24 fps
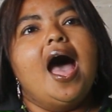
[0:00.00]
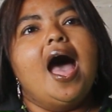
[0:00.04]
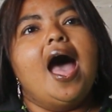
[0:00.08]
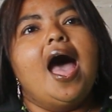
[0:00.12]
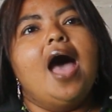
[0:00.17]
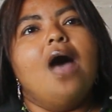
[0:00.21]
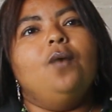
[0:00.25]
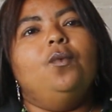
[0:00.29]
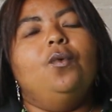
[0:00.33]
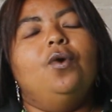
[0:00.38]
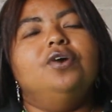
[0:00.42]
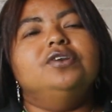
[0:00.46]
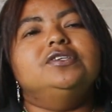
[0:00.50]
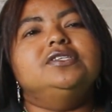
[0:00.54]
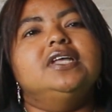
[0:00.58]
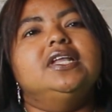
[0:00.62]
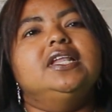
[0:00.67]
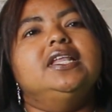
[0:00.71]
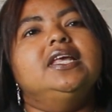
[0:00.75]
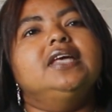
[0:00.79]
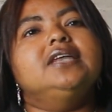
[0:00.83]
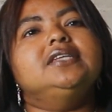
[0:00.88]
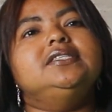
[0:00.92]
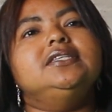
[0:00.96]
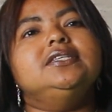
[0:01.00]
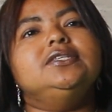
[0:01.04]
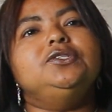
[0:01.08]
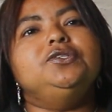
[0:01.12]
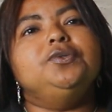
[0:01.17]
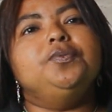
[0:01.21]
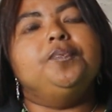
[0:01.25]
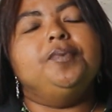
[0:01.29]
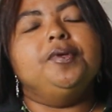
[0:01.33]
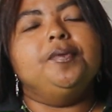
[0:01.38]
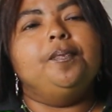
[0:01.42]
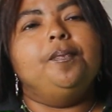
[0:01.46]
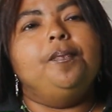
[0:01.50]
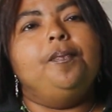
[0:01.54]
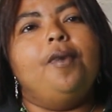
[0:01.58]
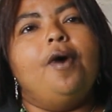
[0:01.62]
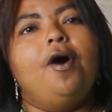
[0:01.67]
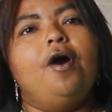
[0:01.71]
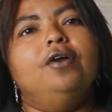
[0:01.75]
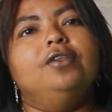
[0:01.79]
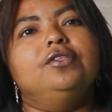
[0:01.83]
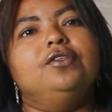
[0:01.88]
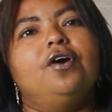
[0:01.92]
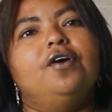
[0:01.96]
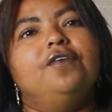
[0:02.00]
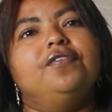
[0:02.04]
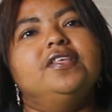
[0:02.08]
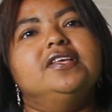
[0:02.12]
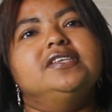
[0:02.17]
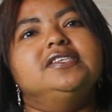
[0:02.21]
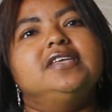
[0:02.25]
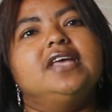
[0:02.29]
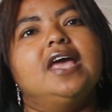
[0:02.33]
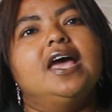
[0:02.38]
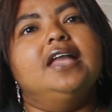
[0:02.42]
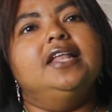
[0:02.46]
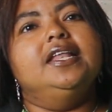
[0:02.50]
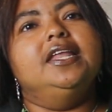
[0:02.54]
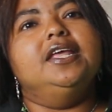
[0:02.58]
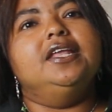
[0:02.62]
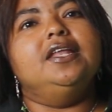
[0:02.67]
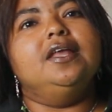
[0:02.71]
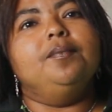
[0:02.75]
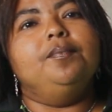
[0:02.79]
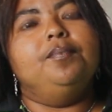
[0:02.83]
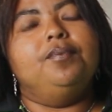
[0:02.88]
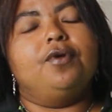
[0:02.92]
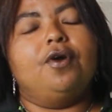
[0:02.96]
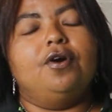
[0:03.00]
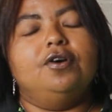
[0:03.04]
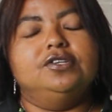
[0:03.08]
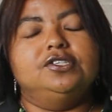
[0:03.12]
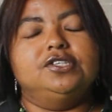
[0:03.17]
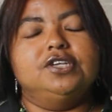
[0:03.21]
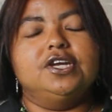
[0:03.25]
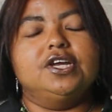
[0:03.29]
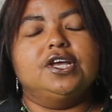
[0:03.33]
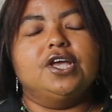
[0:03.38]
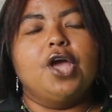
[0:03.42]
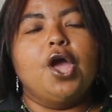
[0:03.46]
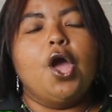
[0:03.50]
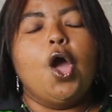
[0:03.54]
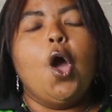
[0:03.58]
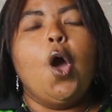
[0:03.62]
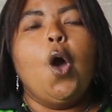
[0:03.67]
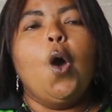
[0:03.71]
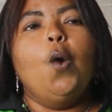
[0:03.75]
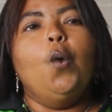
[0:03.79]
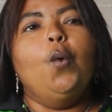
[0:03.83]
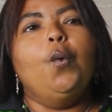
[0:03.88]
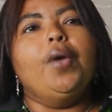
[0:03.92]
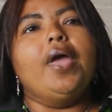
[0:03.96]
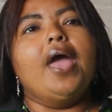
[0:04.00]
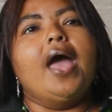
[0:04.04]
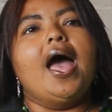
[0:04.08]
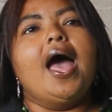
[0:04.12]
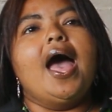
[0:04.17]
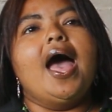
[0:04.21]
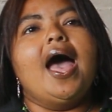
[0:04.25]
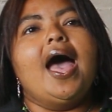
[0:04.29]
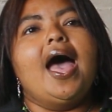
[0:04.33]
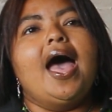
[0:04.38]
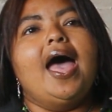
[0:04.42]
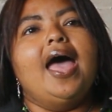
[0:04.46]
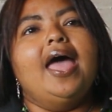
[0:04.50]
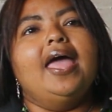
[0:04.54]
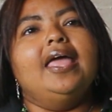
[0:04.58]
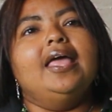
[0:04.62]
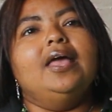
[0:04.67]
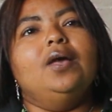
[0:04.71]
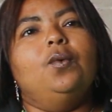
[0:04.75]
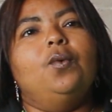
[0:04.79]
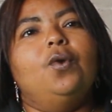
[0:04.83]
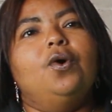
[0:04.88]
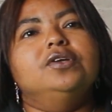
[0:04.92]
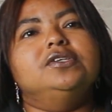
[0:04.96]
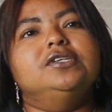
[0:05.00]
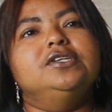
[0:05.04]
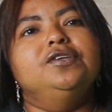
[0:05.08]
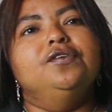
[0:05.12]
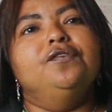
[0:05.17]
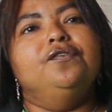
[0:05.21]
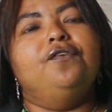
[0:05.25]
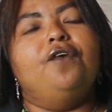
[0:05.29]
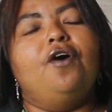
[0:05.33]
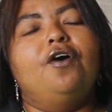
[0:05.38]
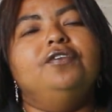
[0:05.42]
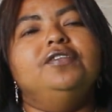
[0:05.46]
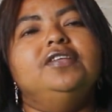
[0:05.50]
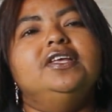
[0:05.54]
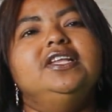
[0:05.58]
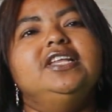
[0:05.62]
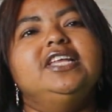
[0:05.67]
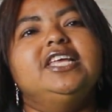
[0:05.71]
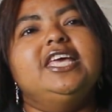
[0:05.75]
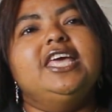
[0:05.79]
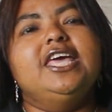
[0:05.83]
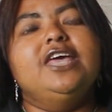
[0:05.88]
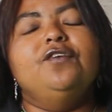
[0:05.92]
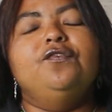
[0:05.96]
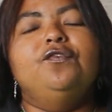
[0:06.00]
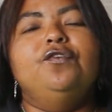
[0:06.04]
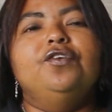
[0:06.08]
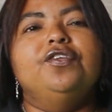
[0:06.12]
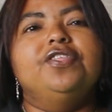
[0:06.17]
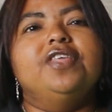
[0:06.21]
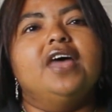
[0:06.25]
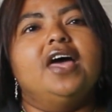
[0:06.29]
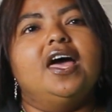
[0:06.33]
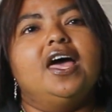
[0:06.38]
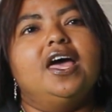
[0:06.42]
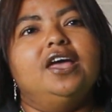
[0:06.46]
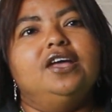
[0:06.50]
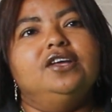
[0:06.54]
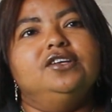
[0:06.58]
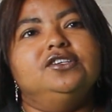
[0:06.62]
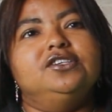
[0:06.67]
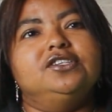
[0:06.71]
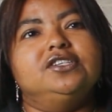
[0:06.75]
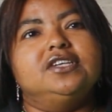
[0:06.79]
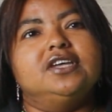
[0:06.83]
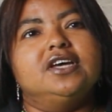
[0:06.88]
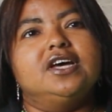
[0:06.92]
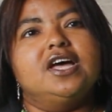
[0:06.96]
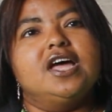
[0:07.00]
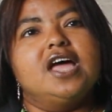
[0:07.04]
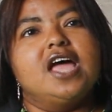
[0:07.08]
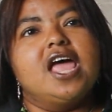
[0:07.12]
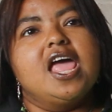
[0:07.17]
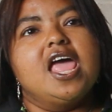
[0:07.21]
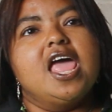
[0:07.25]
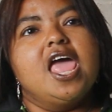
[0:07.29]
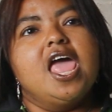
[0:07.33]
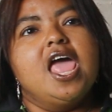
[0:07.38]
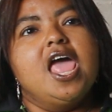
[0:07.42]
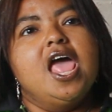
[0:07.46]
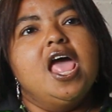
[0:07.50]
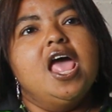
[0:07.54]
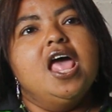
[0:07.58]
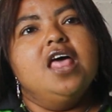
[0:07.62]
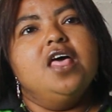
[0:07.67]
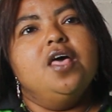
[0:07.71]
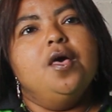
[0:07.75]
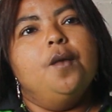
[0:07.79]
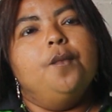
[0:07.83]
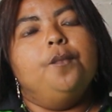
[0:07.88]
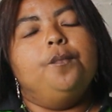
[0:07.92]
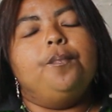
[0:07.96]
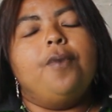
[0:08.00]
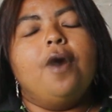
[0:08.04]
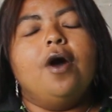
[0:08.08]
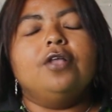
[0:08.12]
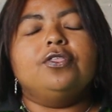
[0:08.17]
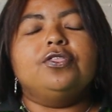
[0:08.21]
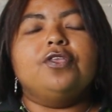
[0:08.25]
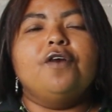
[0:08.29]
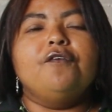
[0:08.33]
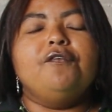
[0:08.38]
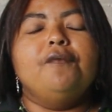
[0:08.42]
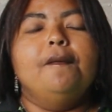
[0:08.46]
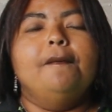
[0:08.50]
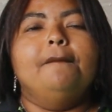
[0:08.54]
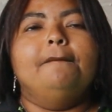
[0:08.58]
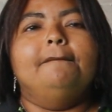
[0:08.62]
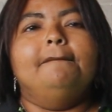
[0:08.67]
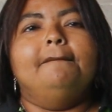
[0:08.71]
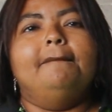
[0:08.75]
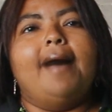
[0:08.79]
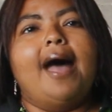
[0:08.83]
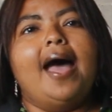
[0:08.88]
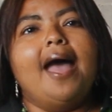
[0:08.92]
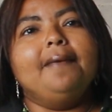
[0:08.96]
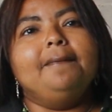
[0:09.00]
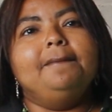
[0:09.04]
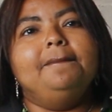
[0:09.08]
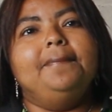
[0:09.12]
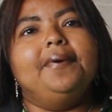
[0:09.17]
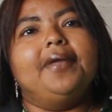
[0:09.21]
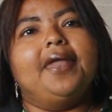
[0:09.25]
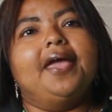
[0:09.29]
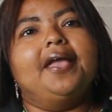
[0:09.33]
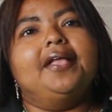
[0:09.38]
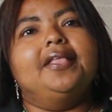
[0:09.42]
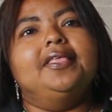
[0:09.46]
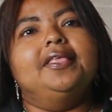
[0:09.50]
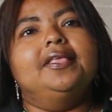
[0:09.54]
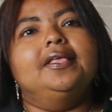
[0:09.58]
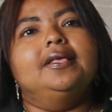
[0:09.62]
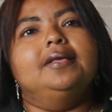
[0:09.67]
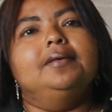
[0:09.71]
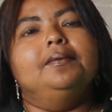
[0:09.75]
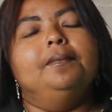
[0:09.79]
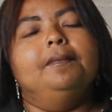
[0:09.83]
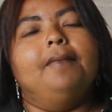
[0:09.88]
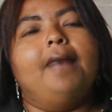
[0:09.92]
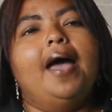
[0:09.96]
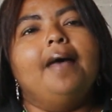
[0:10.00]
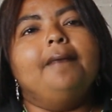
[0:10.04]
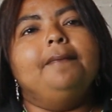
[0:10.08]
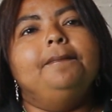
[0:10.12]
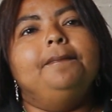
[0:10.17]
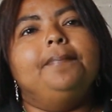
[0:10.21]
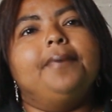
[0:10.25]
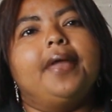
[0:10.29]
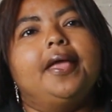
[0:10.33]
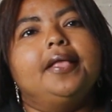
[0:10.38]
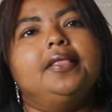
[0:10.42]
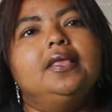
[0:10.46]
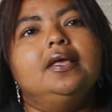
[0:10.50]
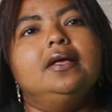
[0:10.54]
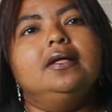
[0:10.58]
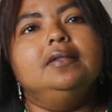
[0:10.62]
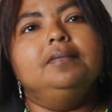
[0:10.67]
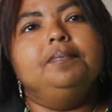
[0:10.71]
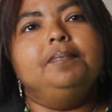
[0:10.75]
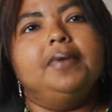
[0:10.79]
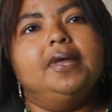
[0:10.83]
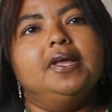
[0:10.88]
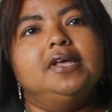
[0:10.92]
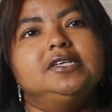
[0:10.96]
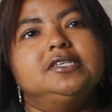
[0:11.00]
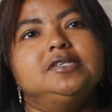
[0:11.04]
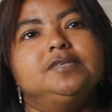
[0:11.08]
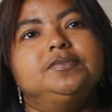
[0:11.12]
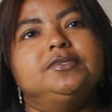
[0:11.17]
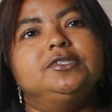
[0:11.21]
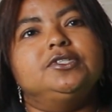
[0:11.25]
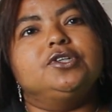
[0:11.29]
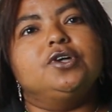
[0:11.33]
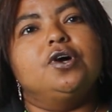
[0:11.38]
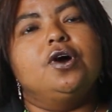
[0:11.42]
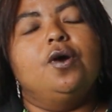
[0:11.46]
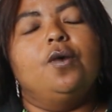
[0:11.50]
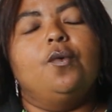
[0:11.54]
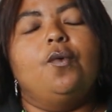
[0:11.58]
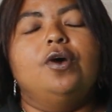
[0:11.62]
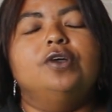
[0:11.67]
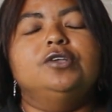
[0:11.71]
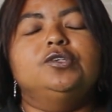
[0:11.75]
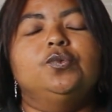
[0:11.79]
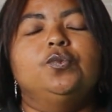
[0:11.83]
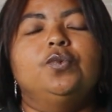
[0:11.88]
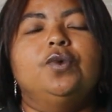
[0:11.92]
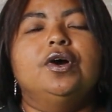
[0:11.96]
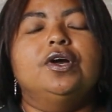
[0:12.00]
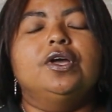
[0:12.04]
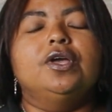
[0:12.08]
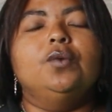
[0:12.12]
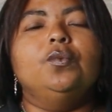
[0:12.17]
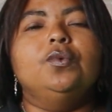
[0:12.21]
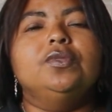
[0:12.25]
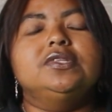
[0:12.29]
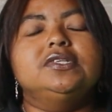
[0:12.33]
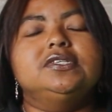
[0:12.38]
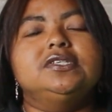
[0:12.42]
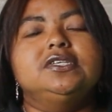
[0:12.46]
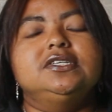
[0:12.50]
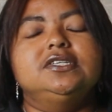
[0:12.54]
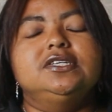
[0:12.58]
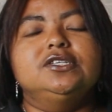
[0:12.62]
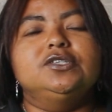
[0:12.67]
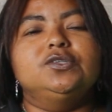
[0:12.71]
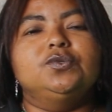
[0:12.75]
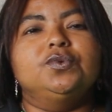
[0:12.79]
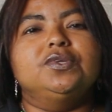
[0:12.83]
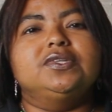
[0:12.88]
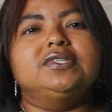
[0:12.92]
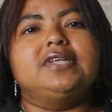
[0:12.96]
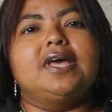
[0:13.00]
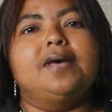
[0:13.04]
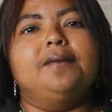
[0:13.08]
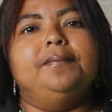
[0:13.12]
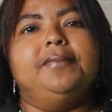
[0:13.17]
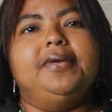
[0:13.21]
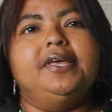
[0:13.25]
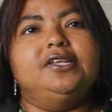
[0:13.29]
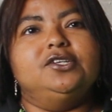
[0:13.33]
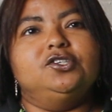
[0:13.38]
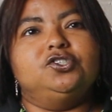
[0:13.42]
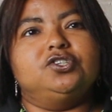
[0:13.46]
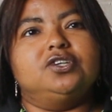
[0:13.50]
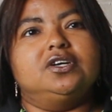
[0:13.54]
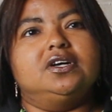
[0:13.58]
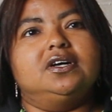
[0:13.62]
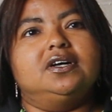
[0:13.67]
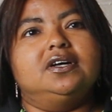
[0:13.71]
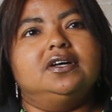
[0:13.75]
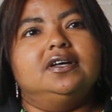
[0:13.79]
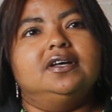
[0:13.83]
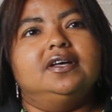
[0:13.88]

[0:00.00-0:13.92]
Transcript: I was selected to be part of the Cianida project, where I was involved in care for the aged. Part of my practical placement was working with seniors with dementia.